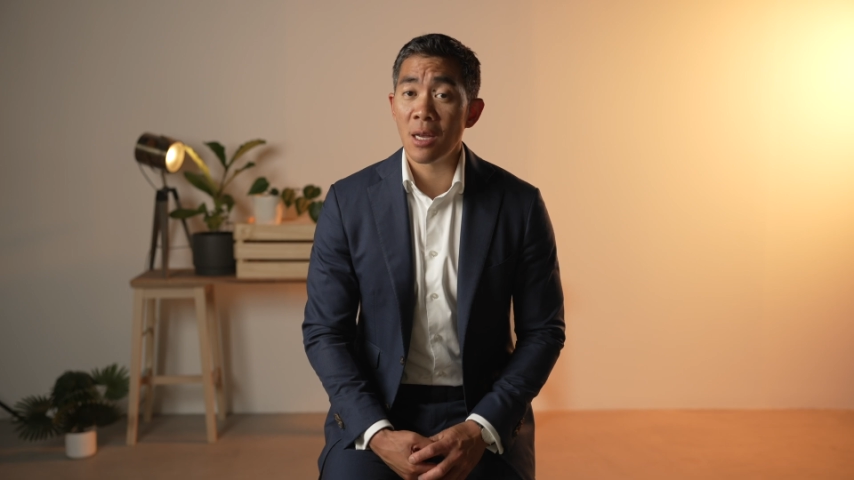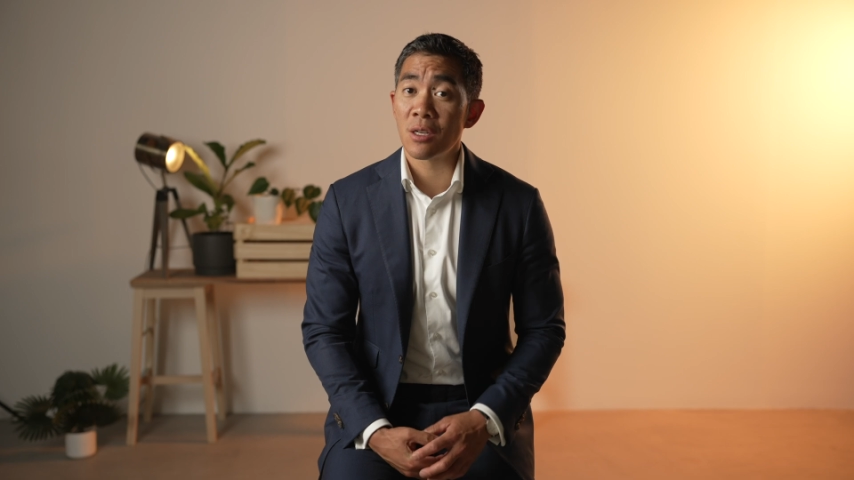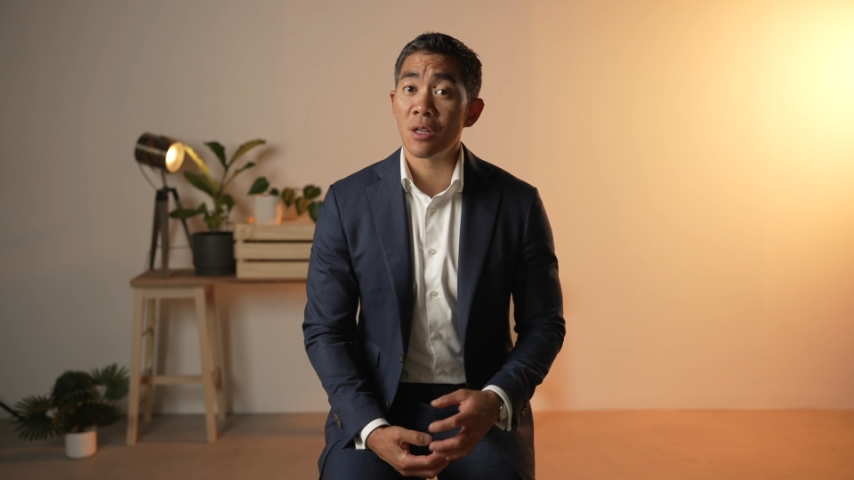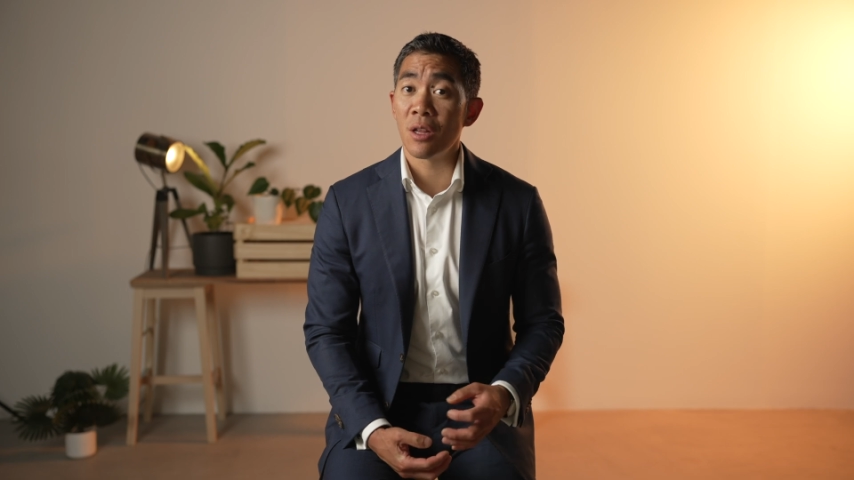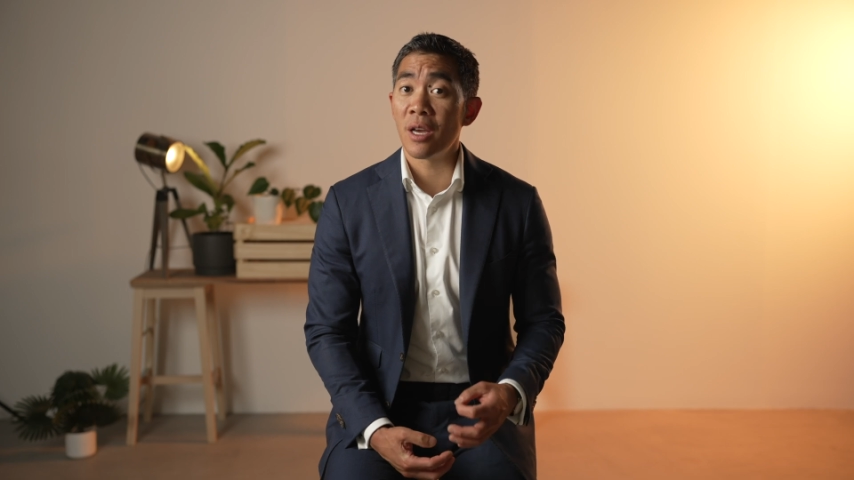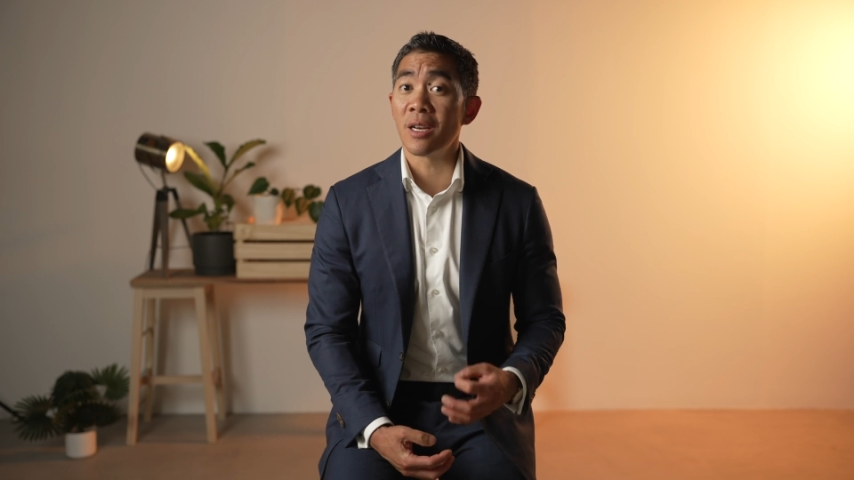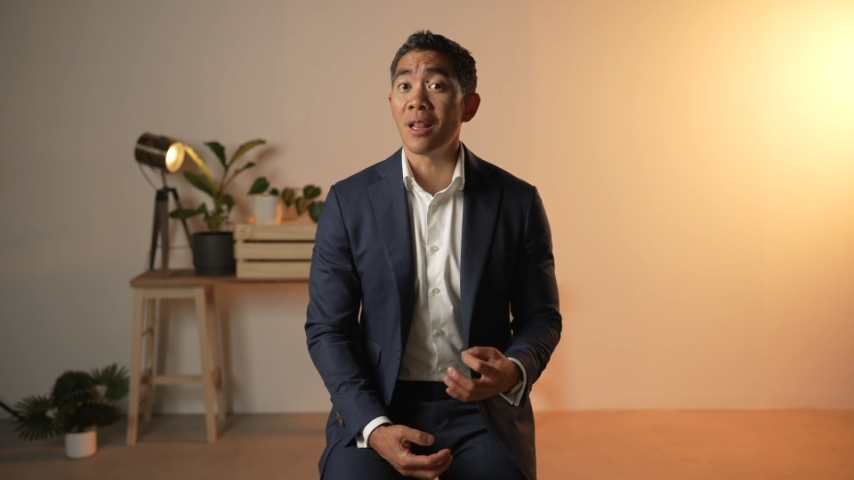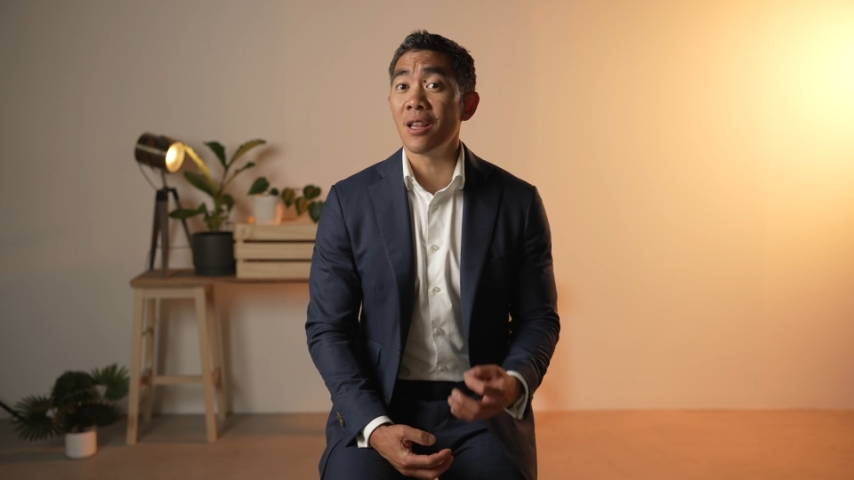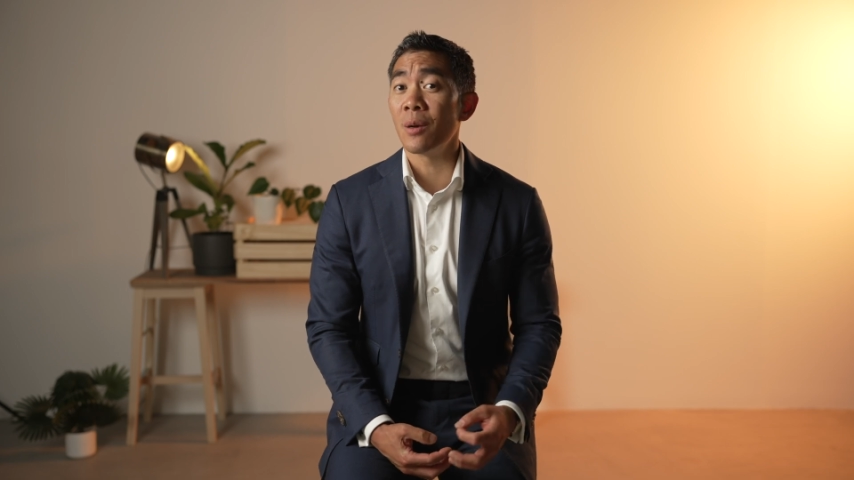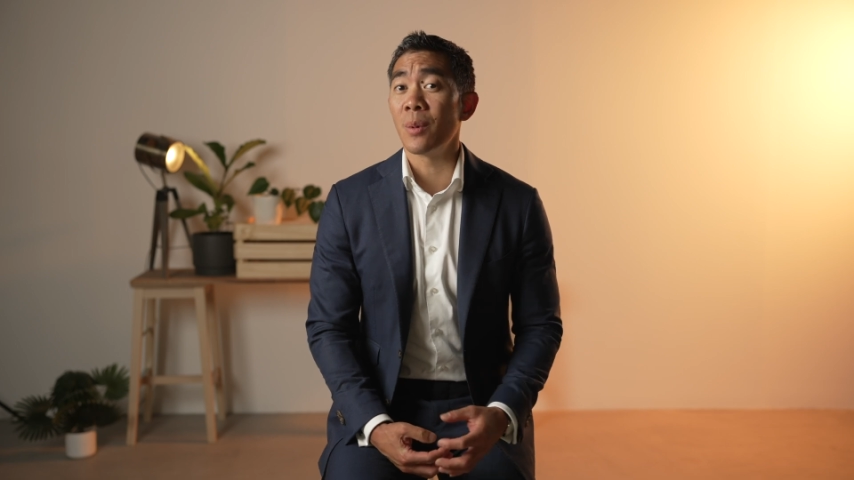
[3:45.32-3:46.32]
To learn a
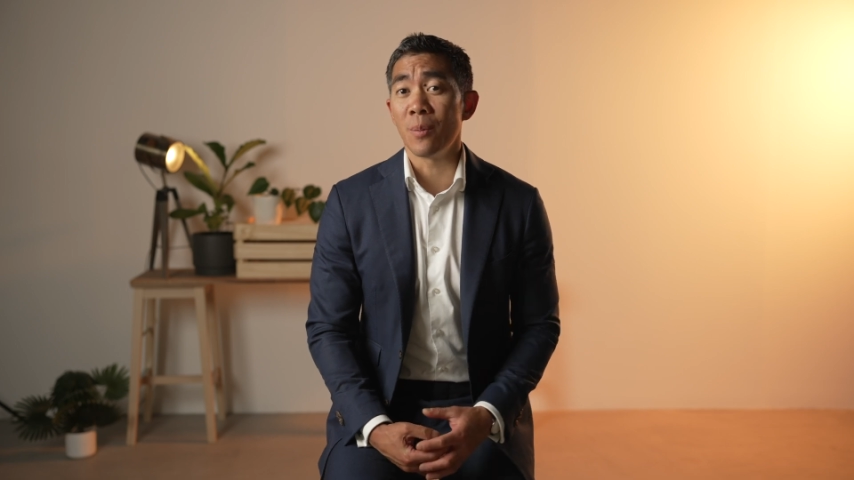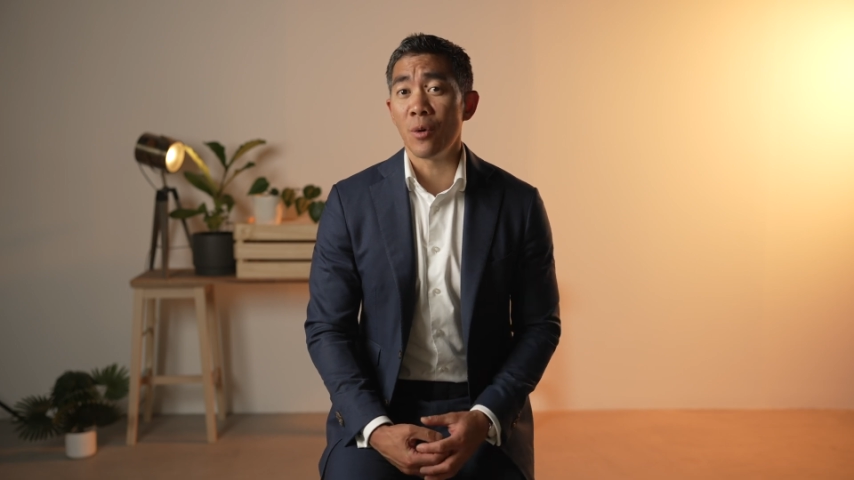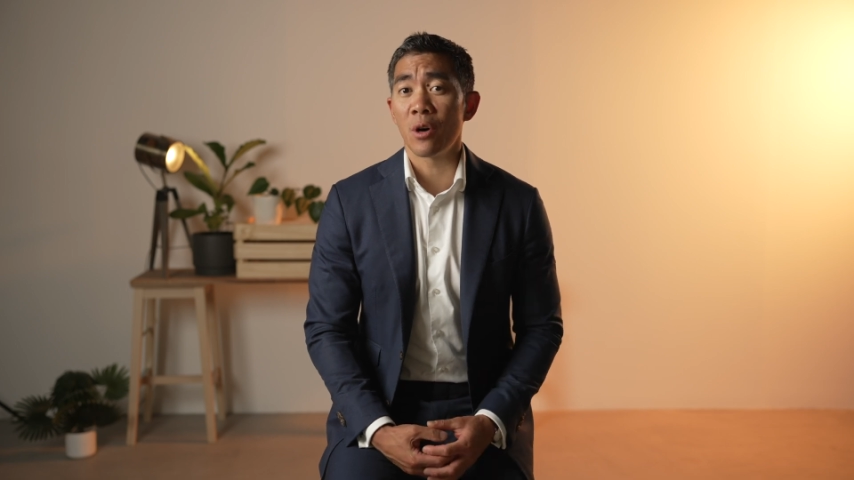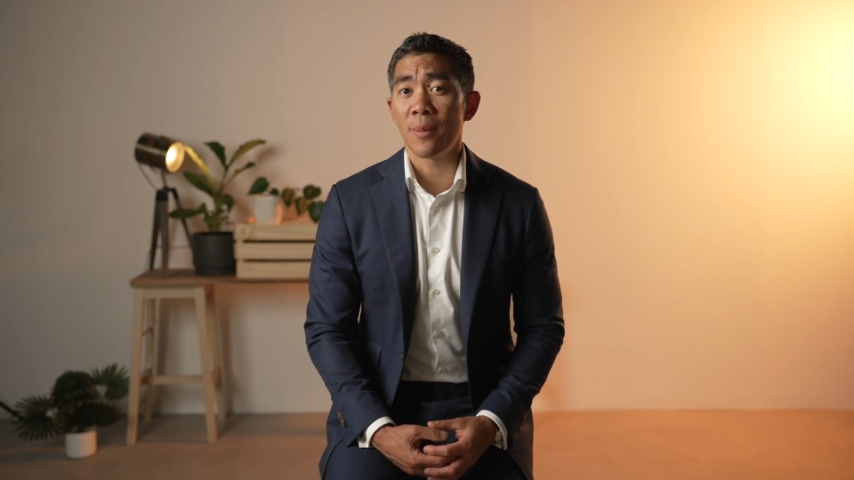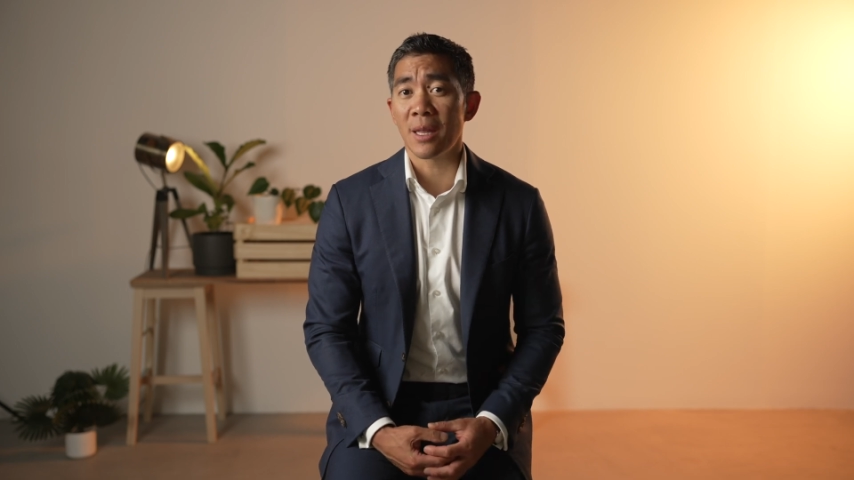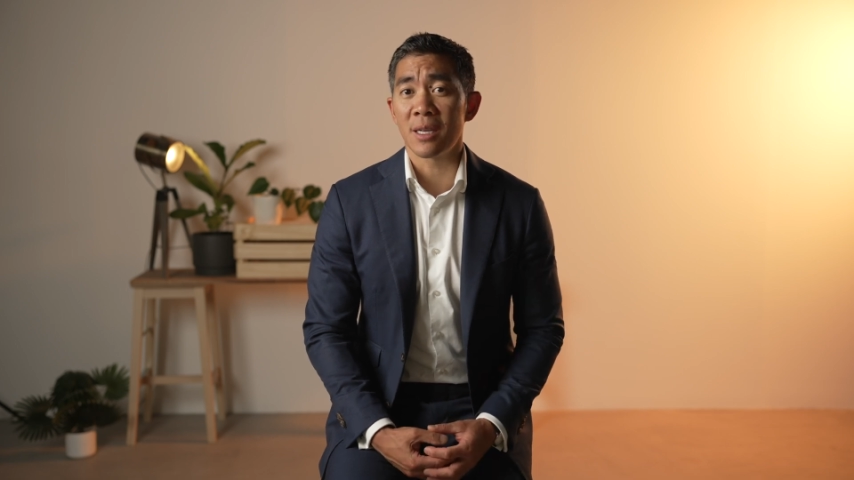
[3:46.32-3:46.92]
little bit more about